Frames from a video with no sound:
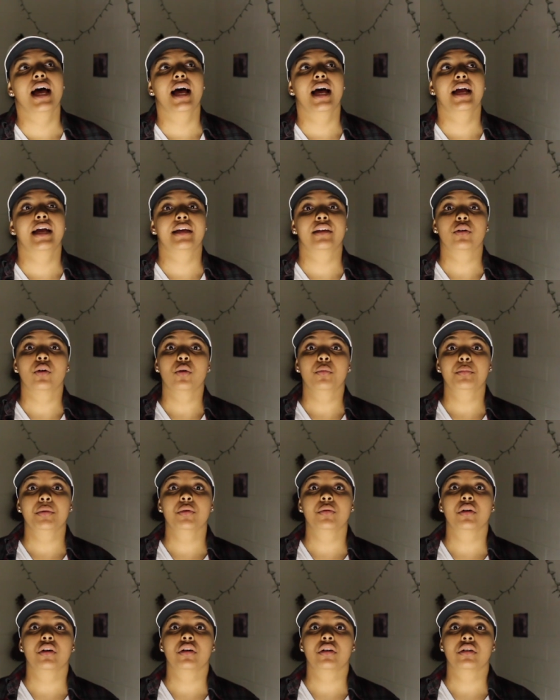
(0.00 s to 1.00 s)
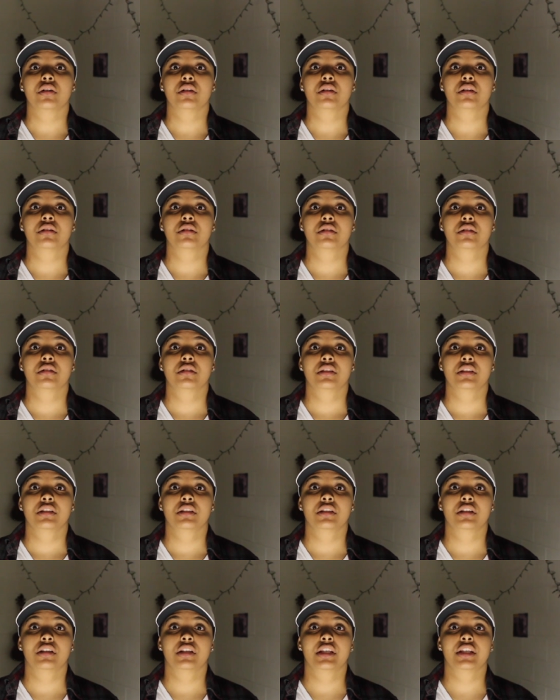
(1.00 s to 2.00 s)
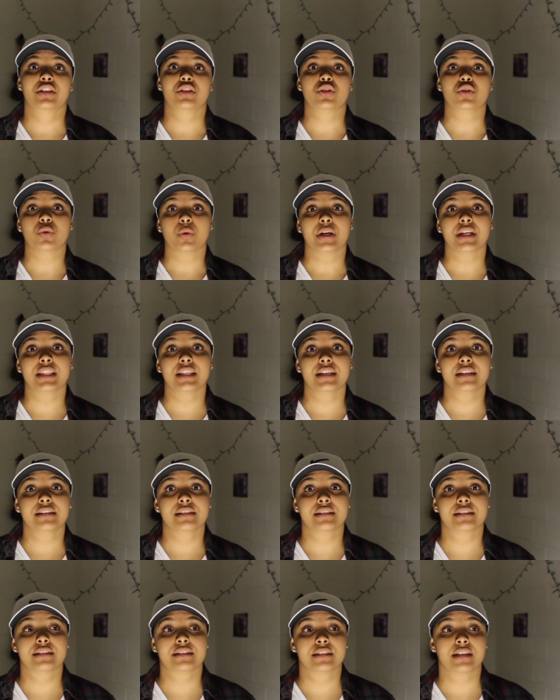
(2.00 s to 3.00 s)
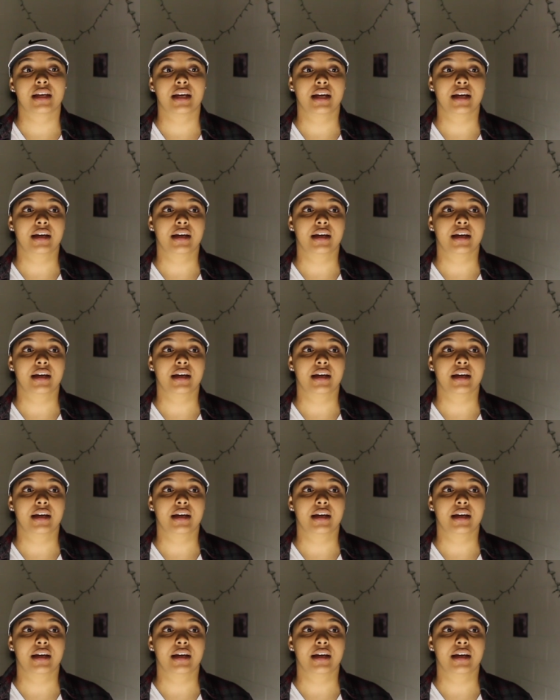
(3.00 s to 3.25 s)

I hope you all enjoy this.